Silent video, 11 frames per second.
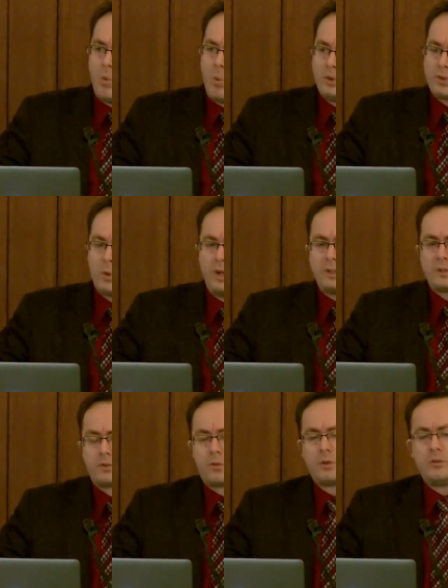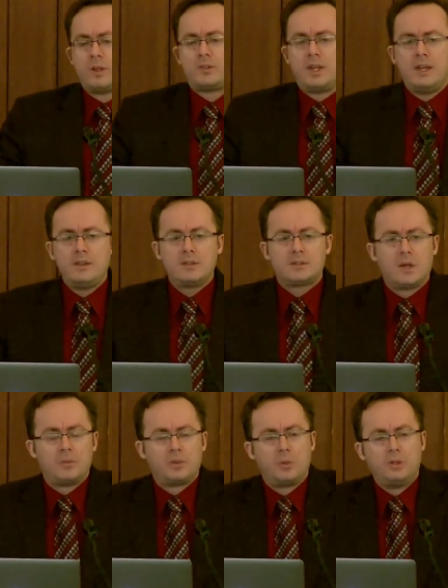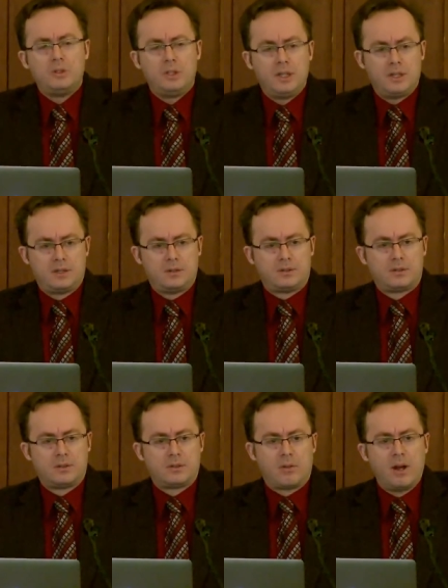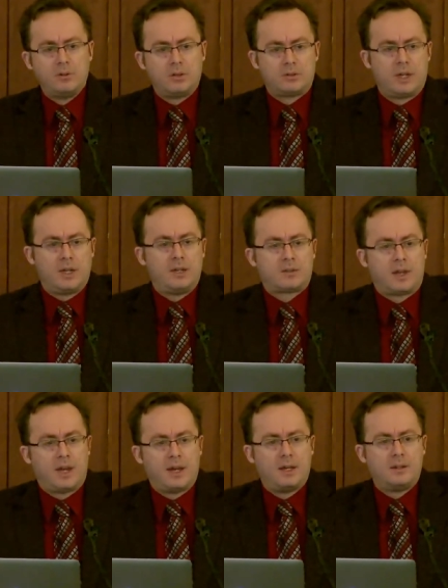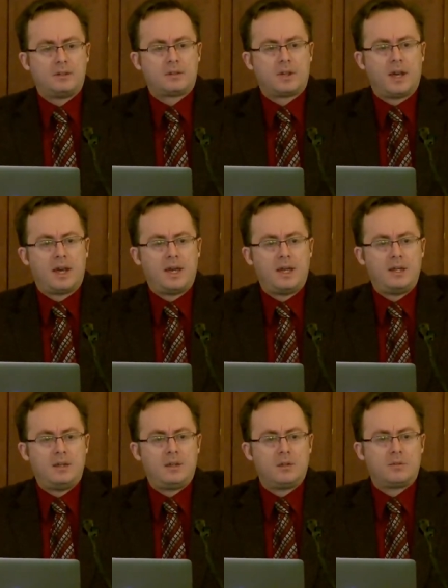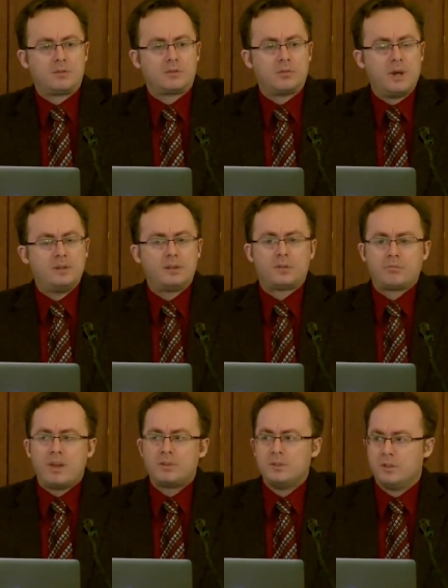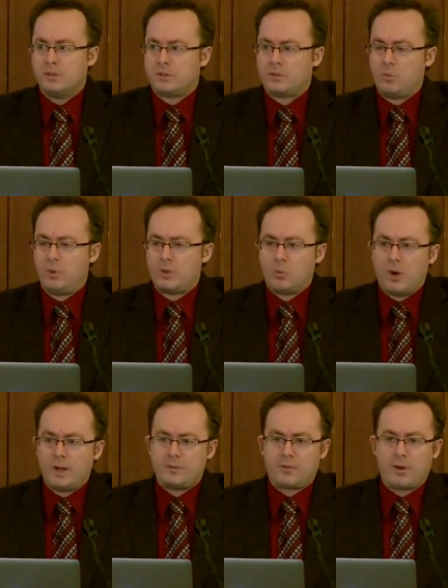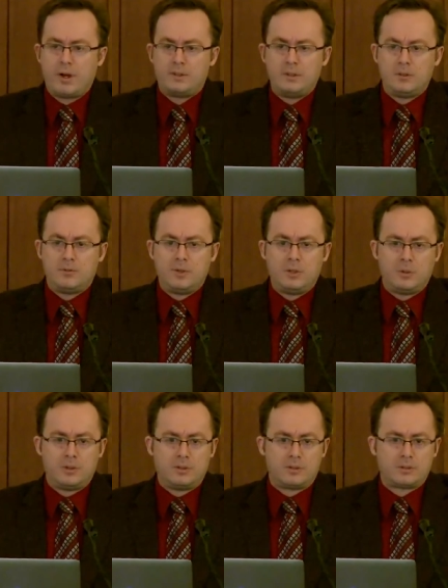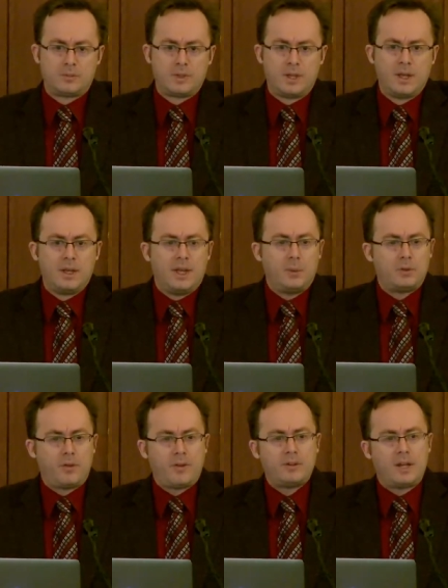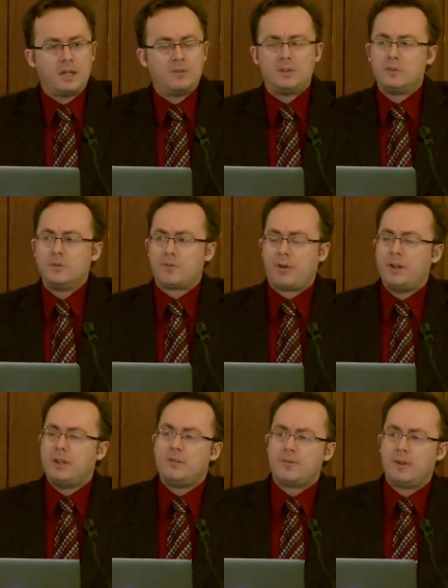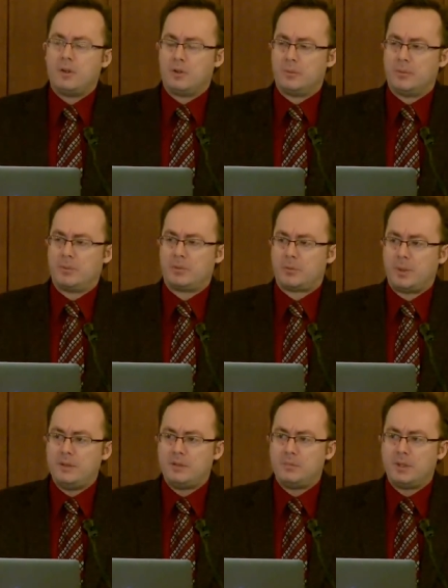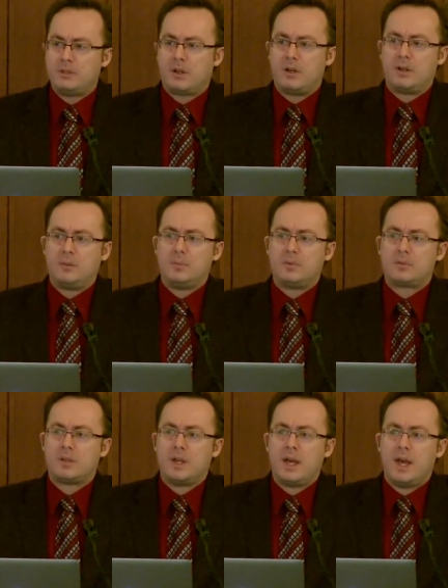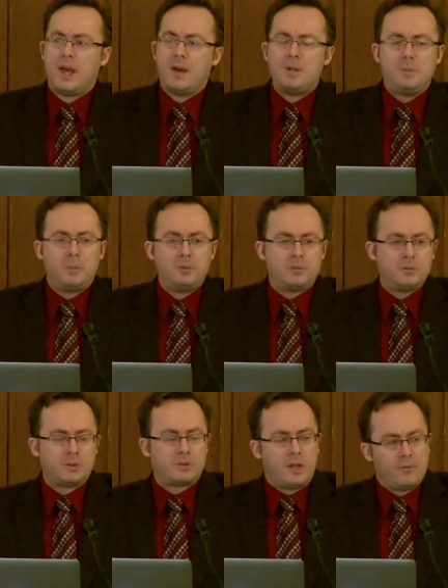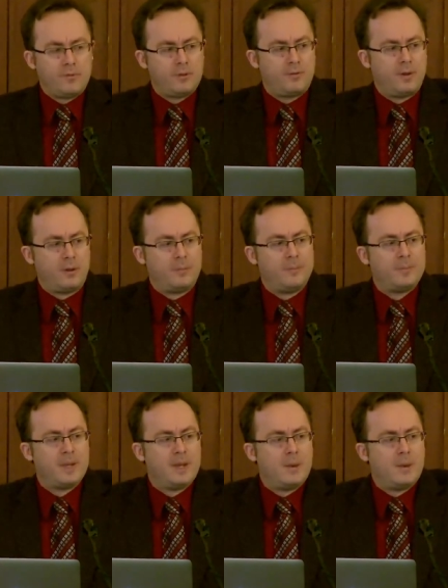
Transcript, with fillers: What's quite extraordinary is in the subsequent years, Groundhog Day has had a tremendous resonance with a wide variety of viewers. It was a very television-friendly film and was repeated many times. And many people don't just love the film,